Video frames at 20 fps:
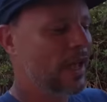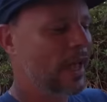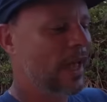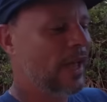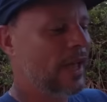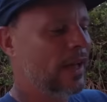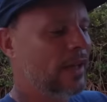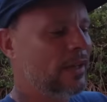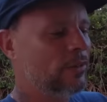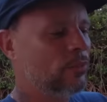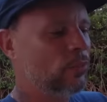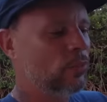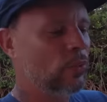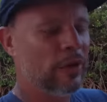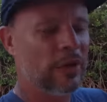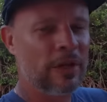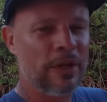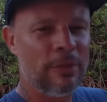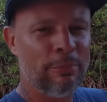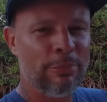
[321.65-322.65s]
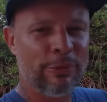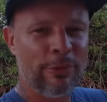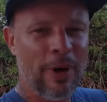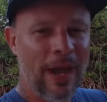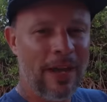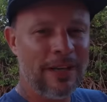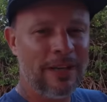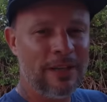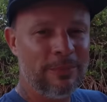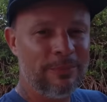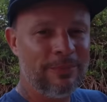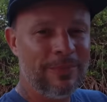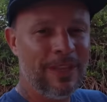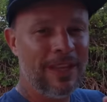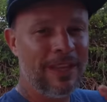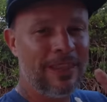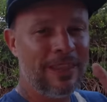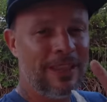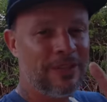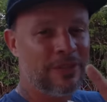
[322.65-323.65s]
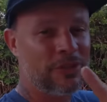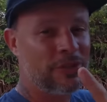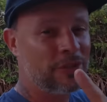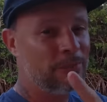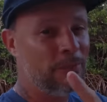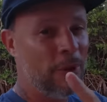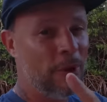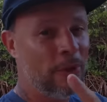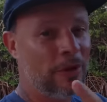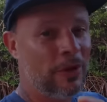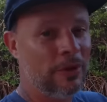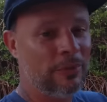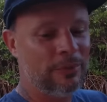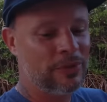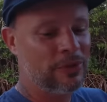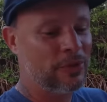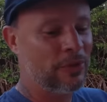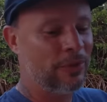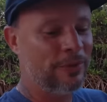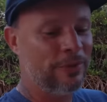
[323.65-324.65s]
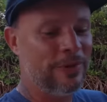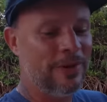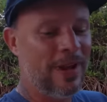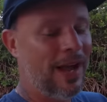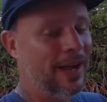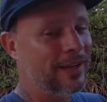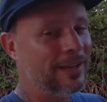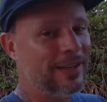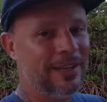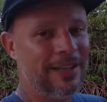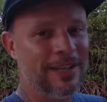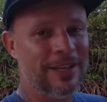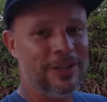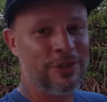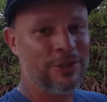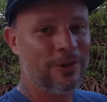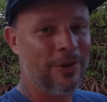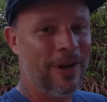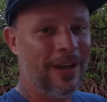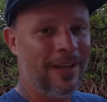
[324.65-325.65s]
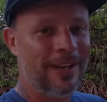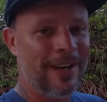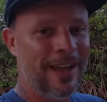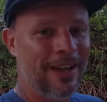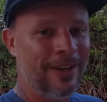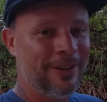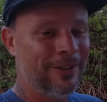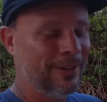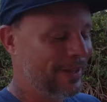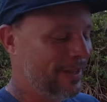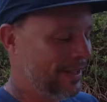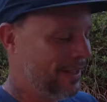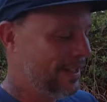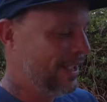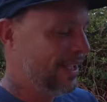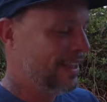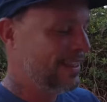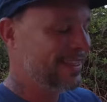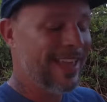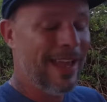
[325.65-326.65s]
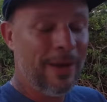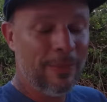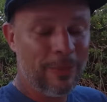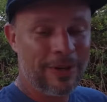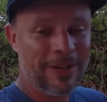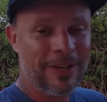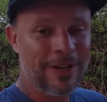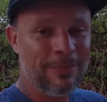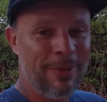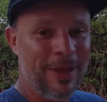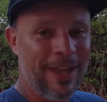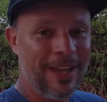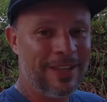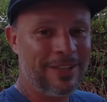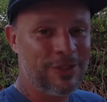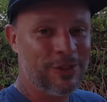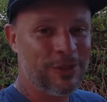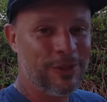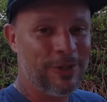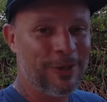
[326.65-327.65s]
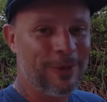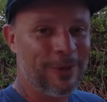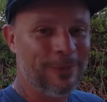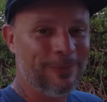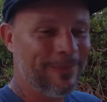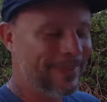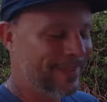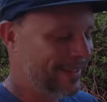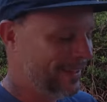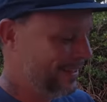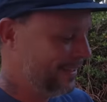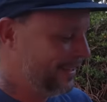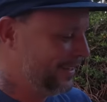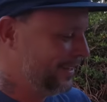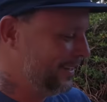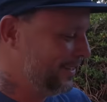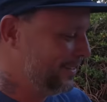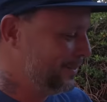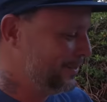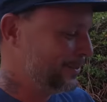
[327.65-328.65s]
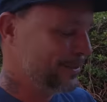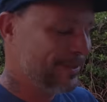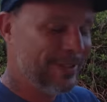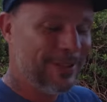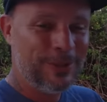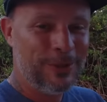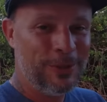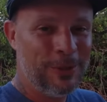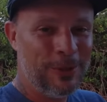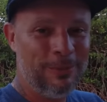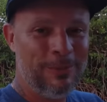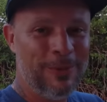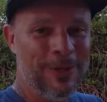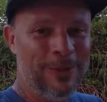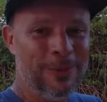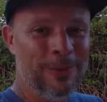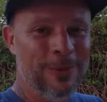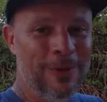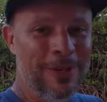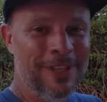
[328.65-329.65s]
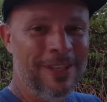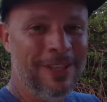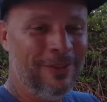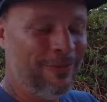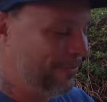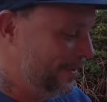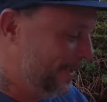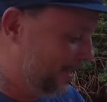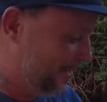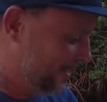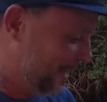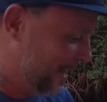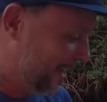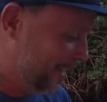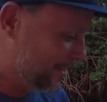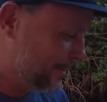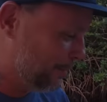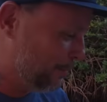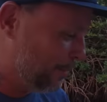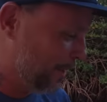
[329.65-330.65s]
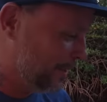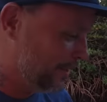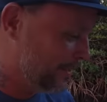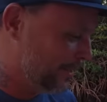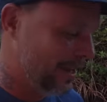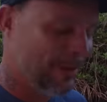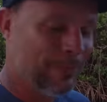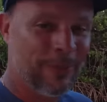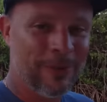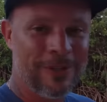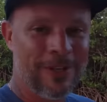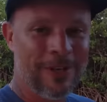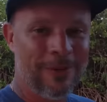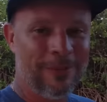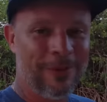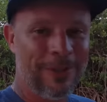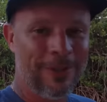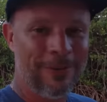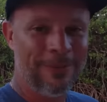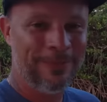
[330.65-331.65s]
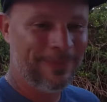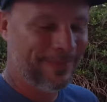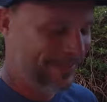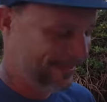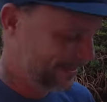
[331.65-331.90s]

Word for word: And we're gonna brine them and then smoke them, so they're not gonna get dried out. And then we're gonna pan sear them. So these should be really fantastic by the time we're done with them.